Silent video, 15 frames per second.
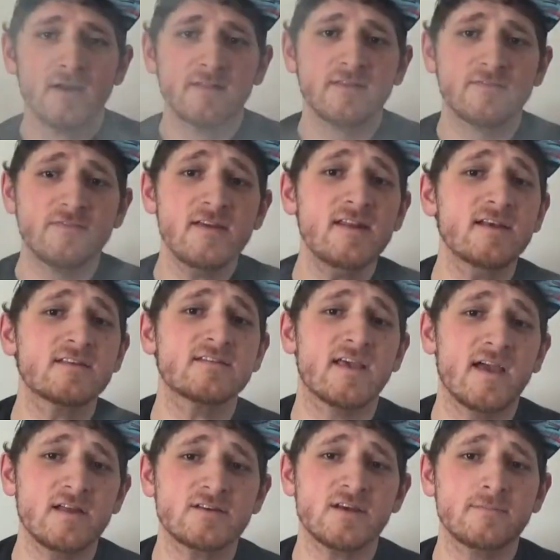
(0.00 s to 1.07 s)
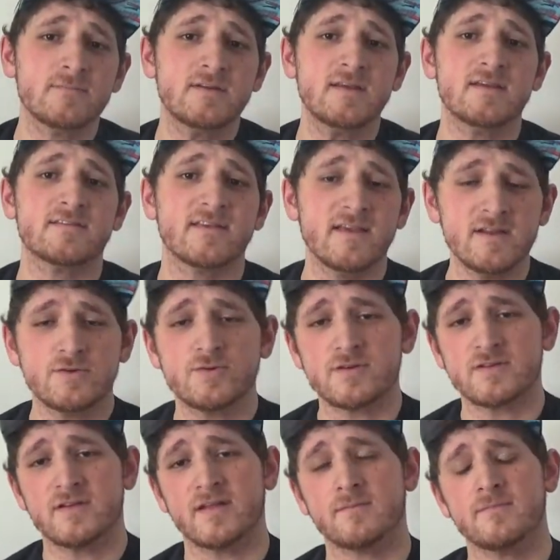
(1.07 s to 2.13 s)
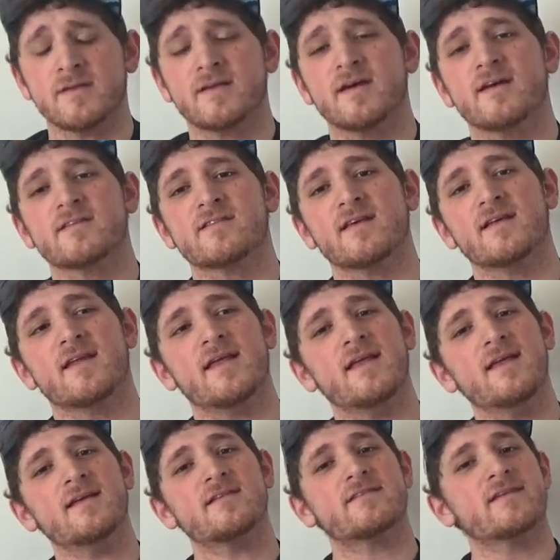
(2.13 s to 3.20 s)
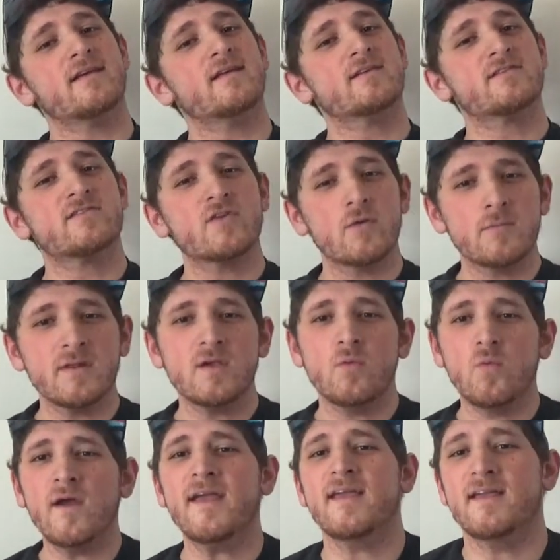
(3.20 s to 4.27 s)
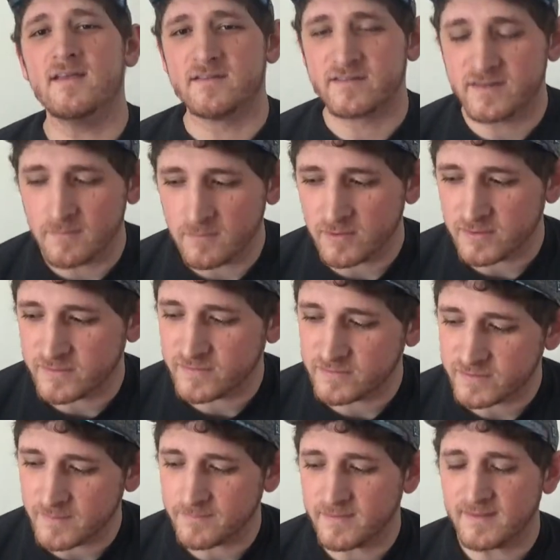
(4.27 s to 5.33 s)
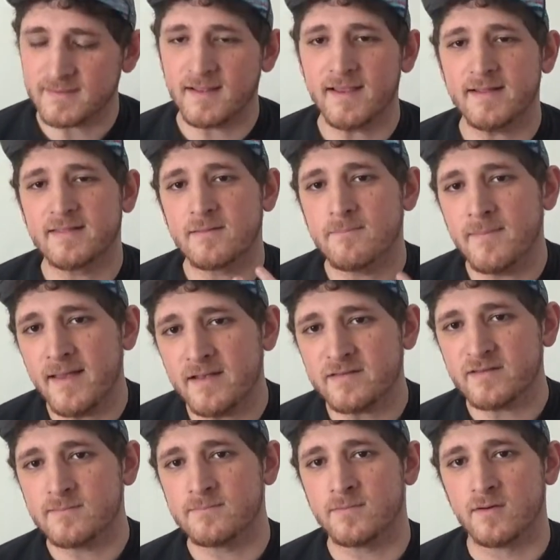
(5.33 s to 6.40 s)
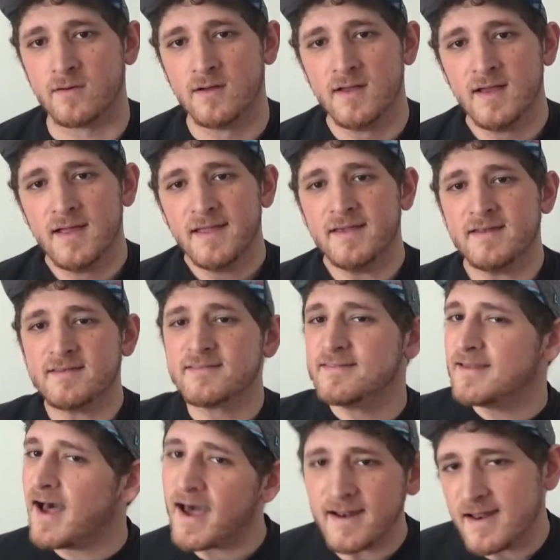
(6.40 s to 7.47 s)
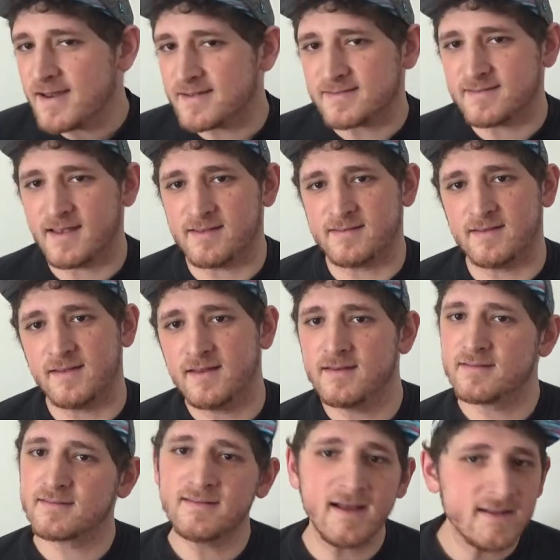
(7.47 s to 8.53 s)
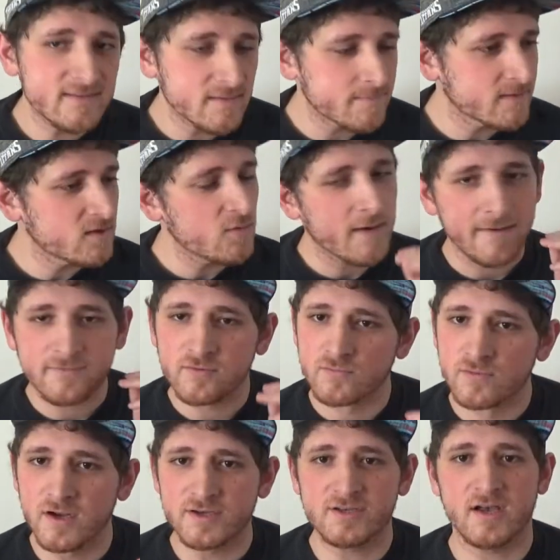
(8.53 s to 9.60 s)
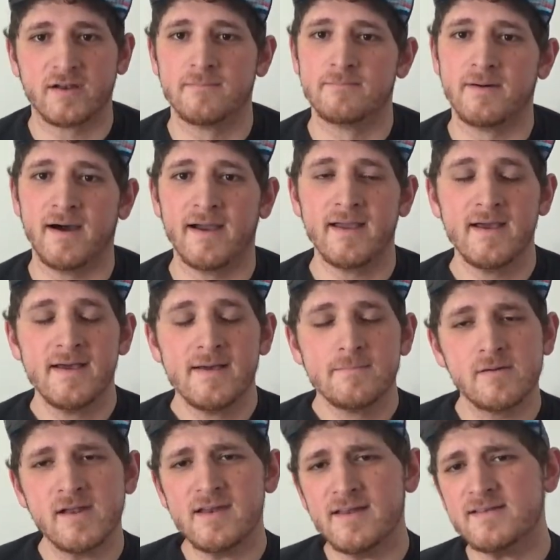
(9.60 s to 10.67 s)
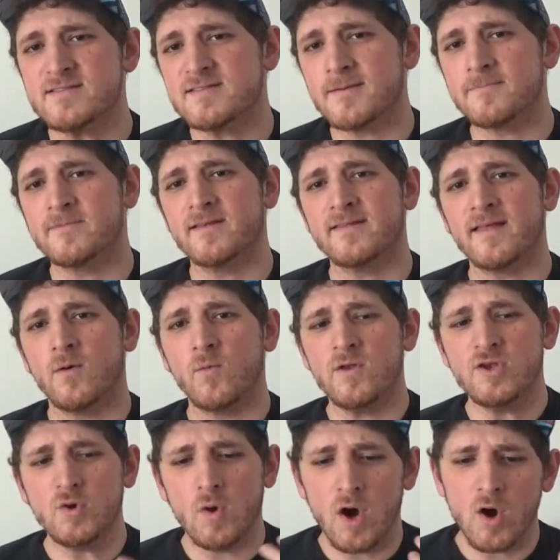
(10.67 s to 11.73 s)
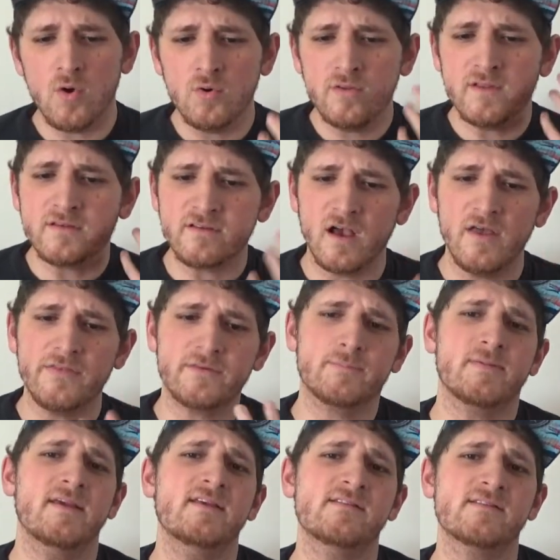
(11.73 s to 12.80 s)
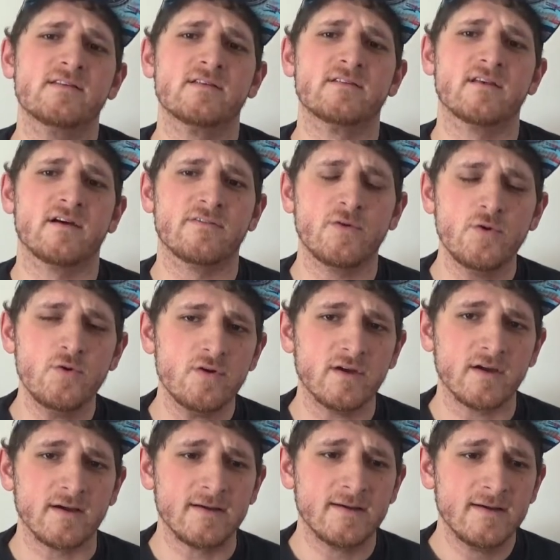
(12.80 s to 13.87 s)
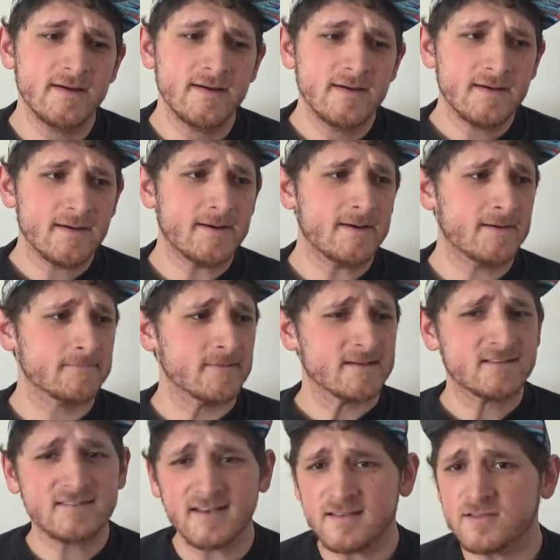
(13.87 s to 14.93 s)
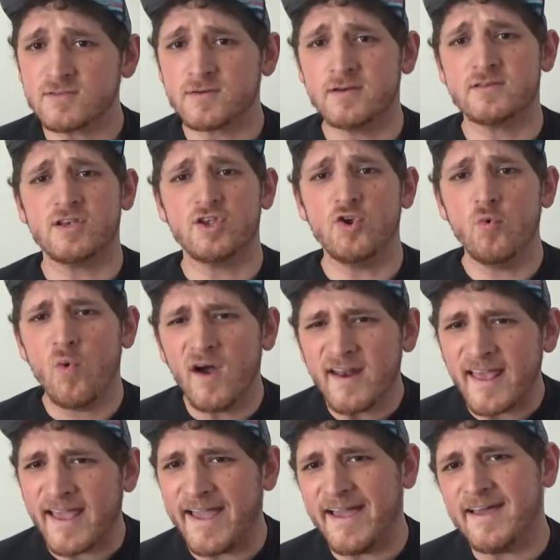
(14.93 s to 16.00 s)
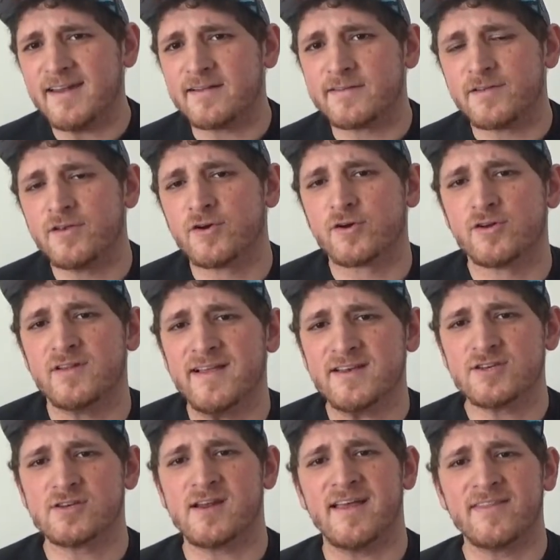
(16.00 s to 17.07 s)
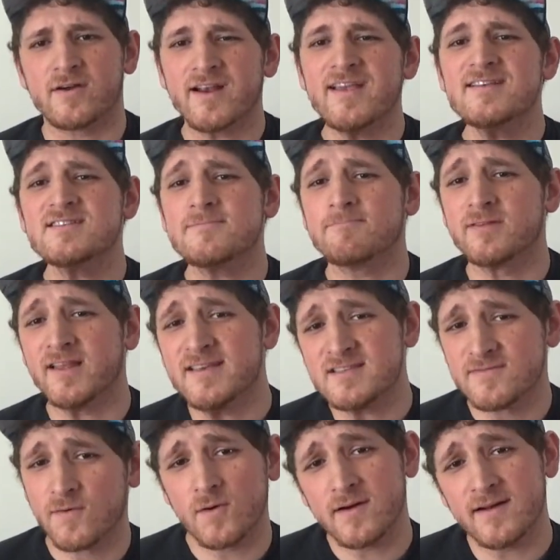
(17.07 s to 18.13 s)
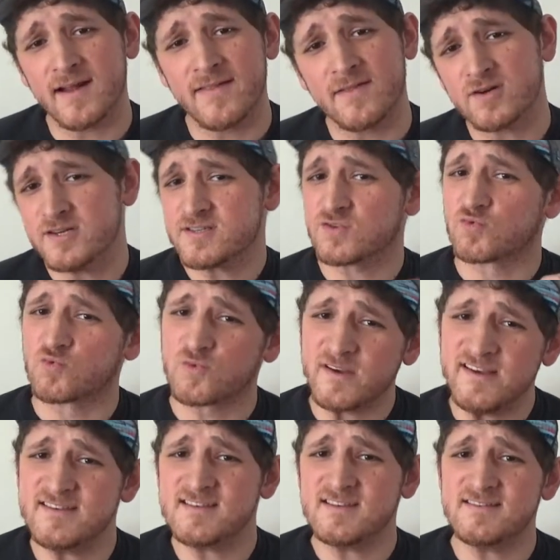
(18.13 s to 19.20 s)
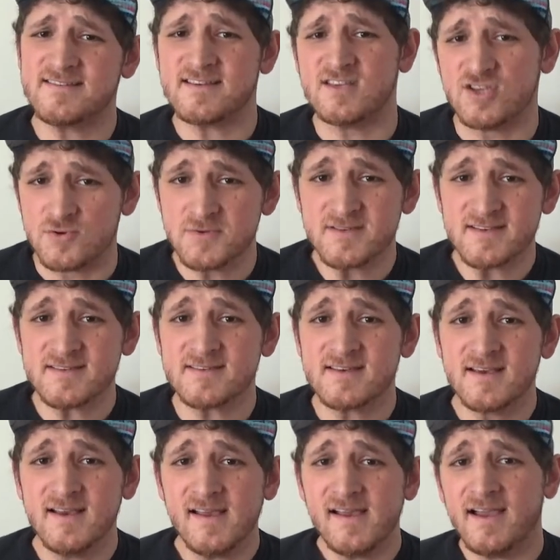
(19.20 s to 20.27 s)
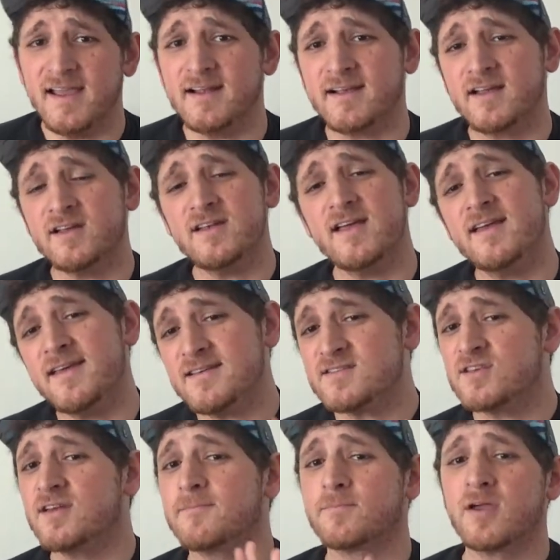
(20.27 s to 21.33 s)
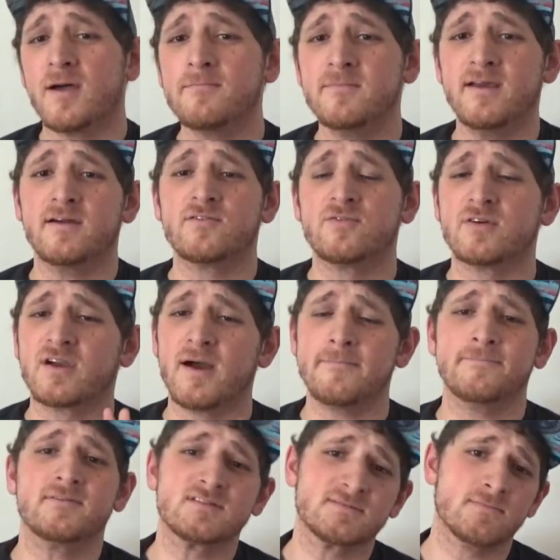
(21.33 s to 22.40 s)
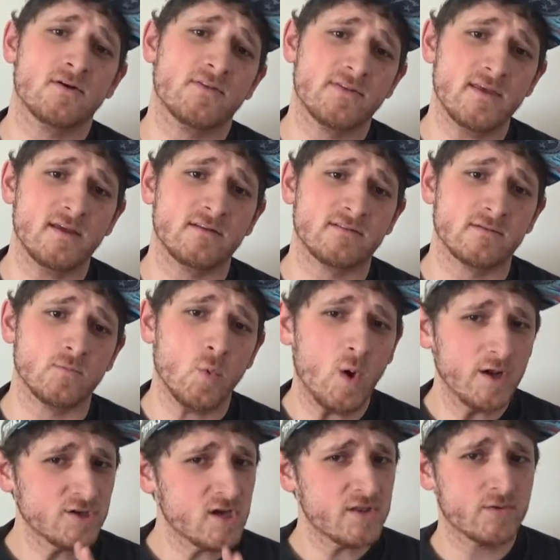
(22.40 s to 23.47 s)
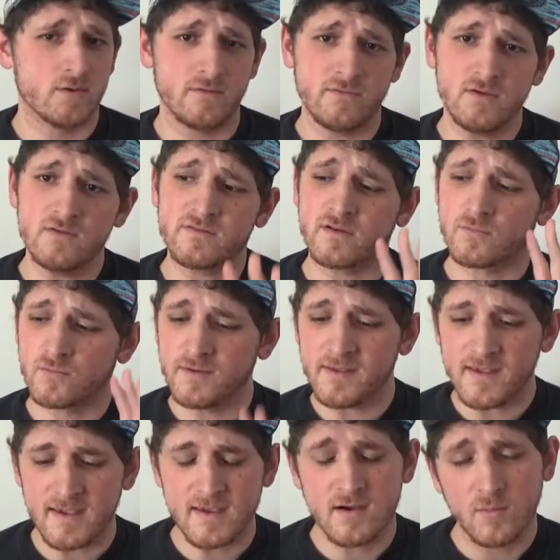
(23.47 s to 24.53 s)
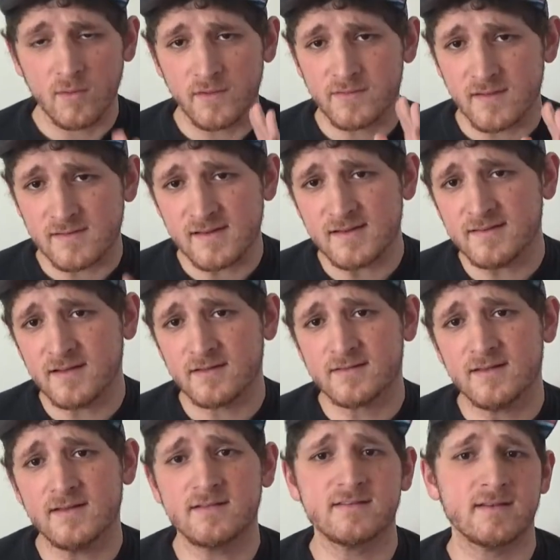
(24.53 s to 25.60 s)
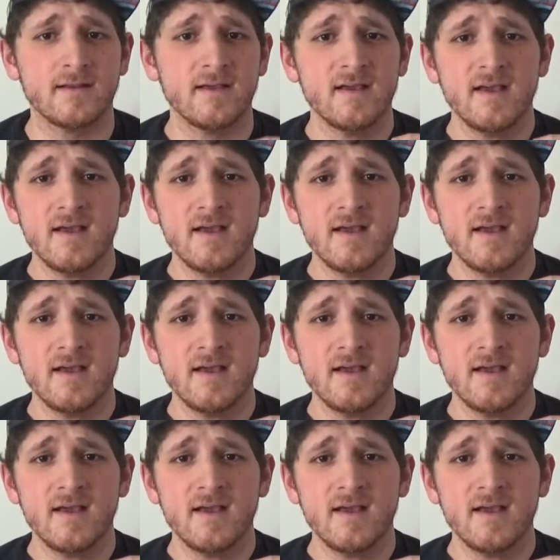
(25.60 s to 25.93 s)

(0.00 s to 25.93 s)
The Phoenix Hmd is interesting because it is in so many ways similar to something like the Mason Bowl. It is not a necessity, it is not something you have to rush out and buy, but it is something that when you own these other pieces of hookah, accessories, you want to add it to your collection, and there is a place for it and there is a reason to use it. It is going to come down to a couple of small things, and watch other reviews and really hear the detailed things that